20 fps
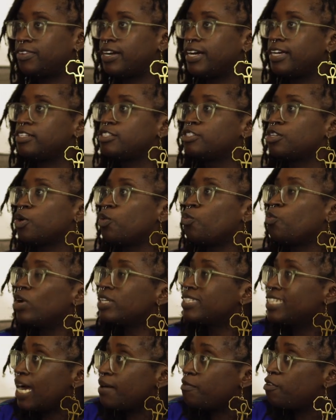right? So
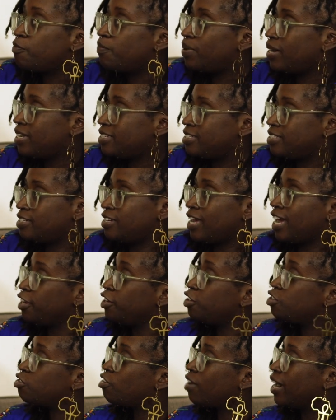what type of person are
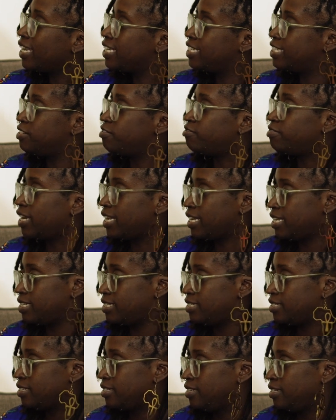you trying to
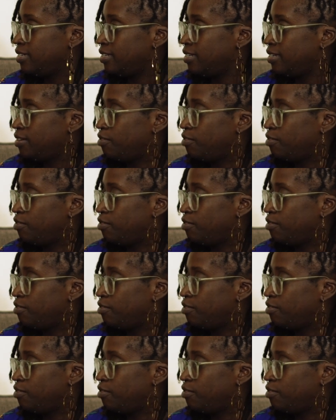raise? Mm.